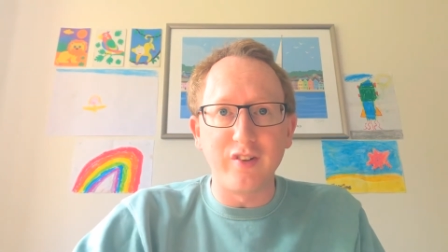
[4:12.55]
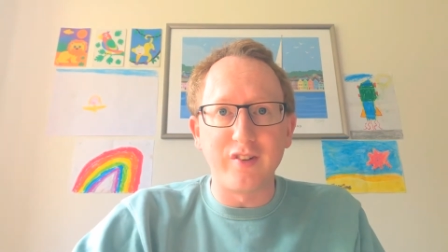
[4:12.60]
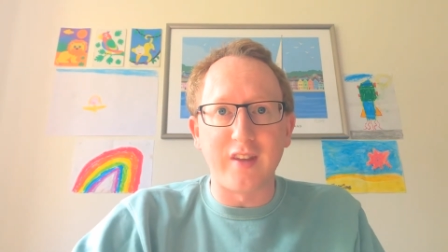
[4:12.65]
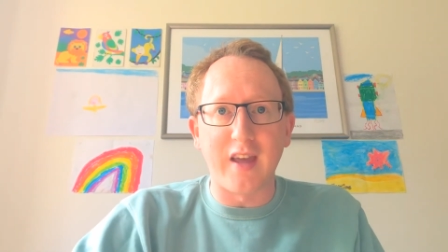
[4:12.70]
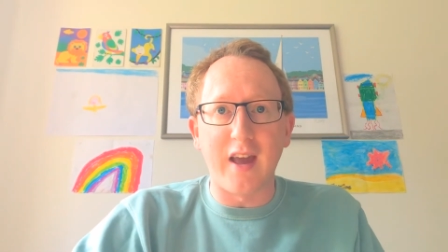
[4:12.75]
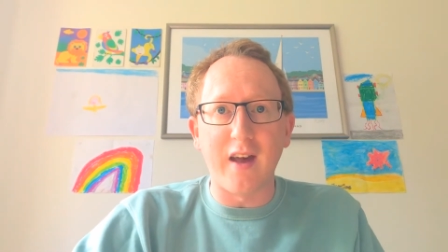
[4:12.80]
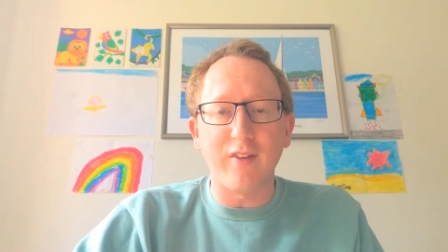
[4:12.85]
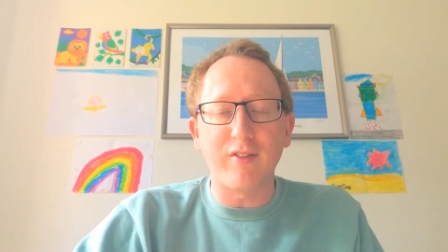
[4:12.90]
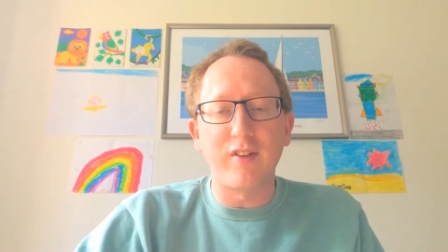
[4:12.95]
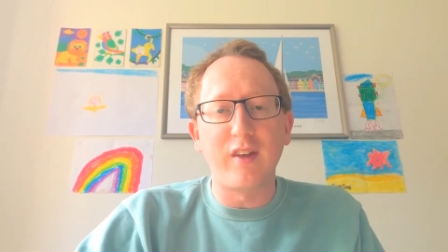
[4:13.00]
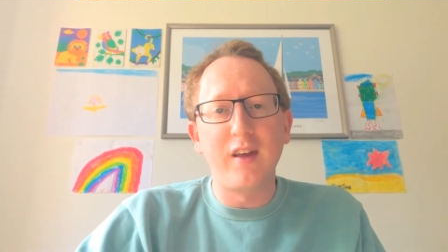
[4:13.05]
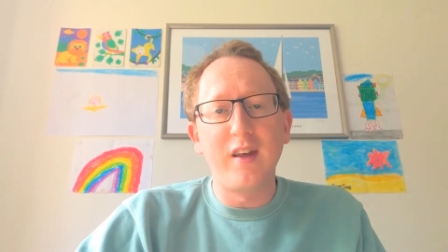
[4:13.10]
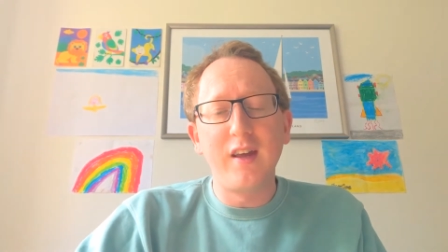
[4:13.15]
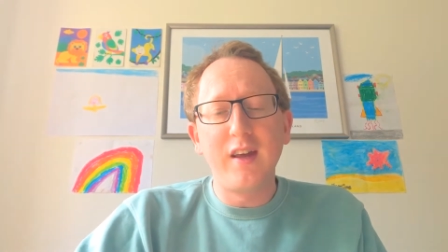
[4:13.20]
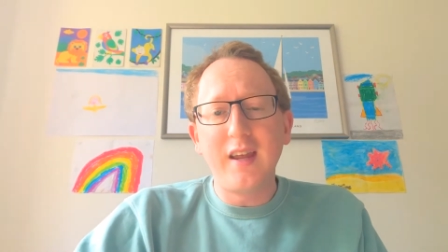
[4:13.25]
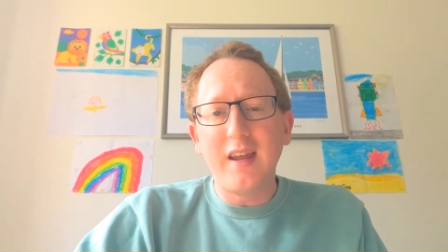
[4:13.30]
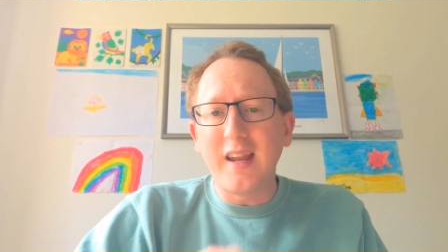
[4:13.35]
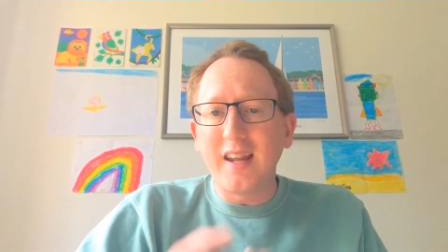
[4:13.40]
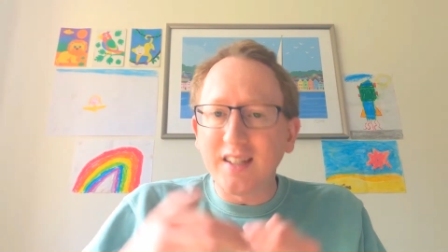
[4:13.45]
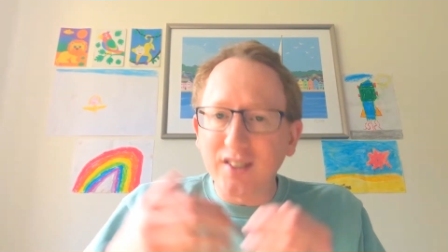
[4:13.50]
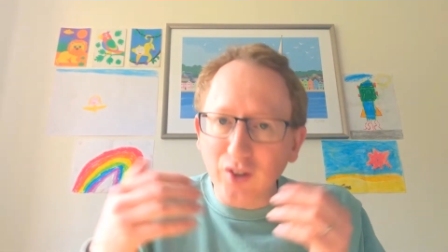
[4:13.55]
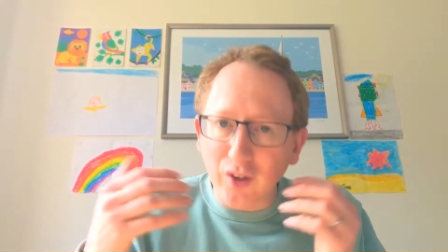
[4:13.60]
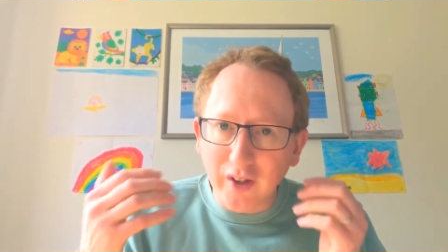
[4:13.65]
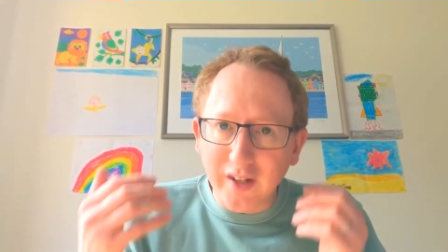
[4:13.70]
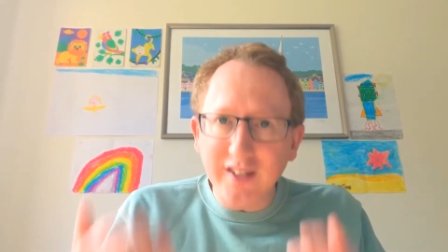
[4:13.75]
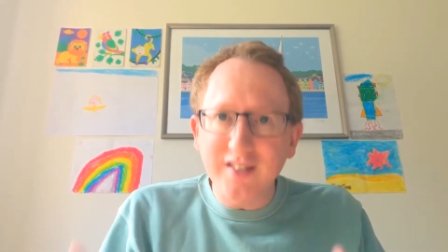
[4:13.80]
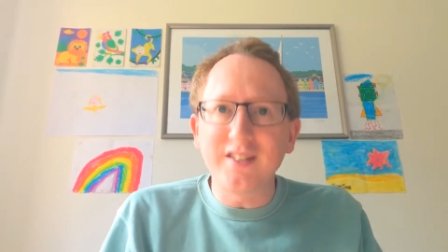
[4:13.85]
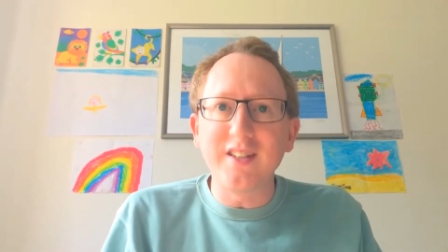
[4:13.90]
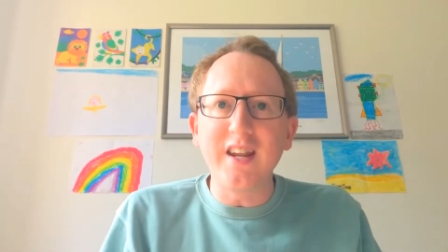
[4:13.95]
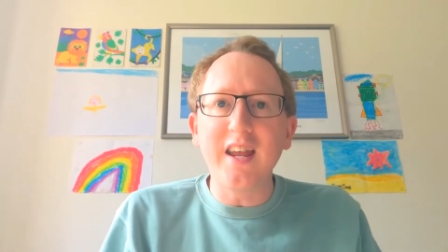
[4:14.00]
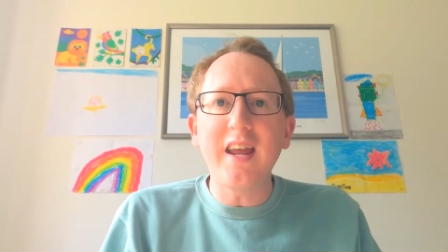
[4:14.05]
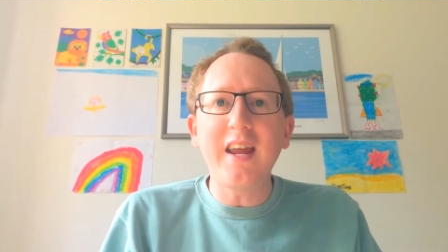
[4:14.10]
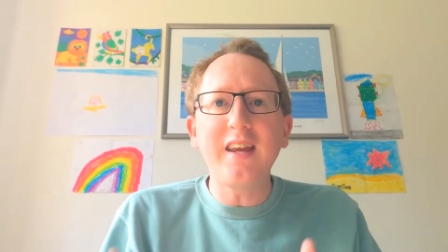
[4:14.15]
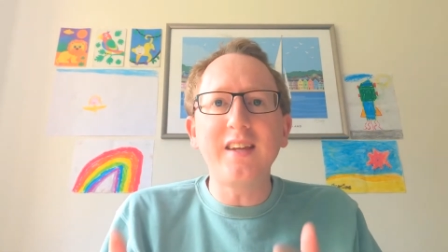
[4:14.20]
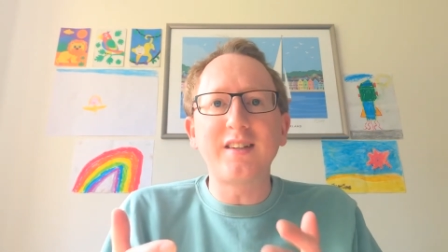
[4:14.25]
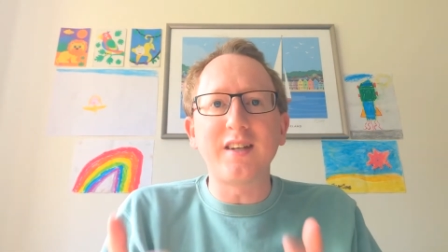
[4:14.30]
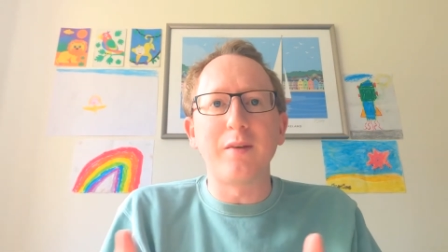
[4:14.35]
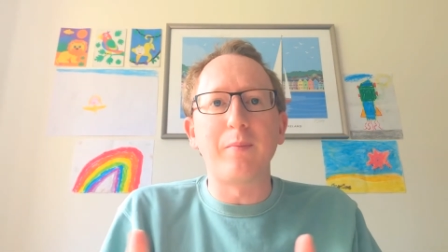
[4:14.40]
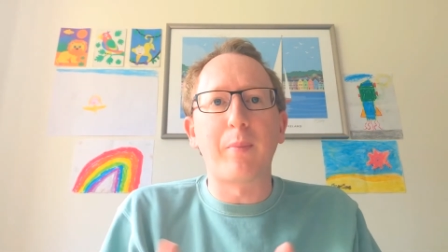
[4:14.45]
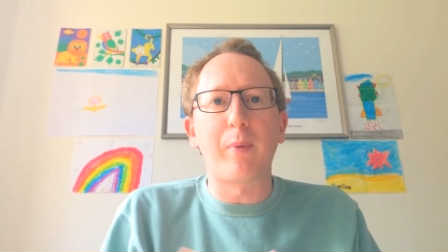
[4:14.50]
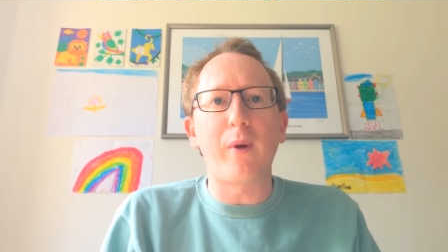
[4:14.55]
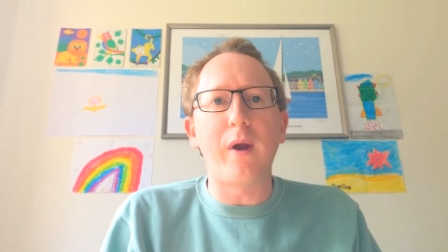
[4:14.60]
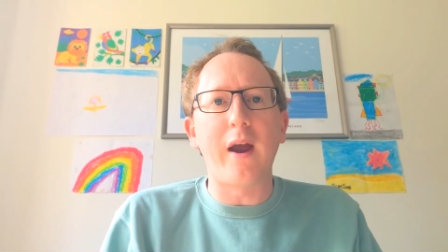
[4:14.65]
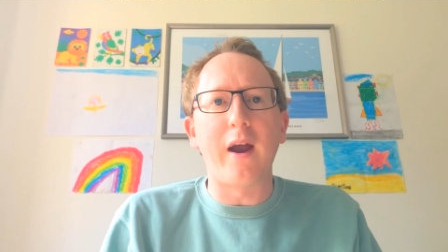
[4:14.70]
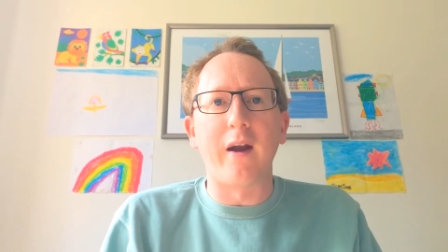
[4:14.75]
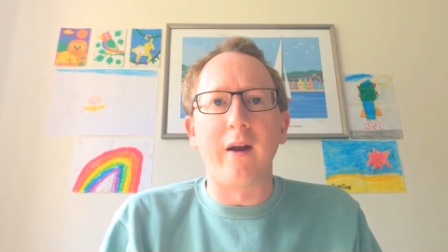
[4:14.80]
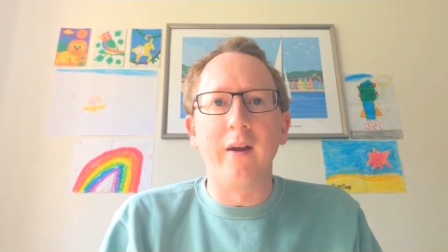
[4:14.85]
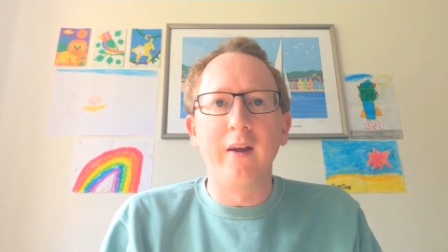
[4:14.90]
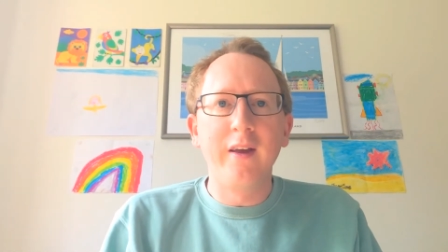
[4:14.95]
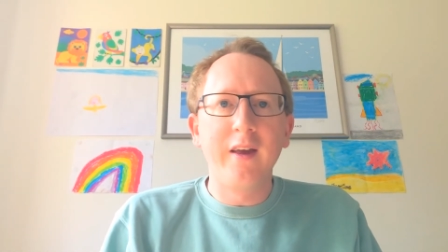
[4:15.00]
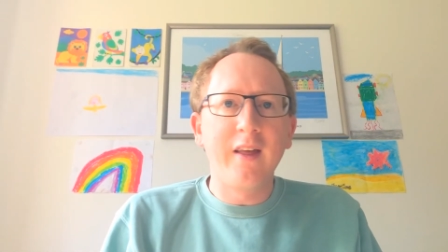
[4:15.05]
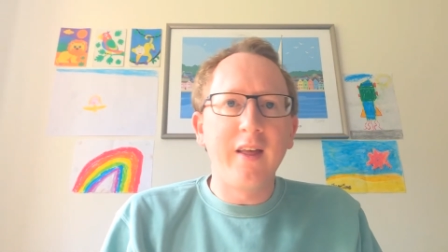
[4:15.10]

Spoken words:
death, he's on his knees in prayer.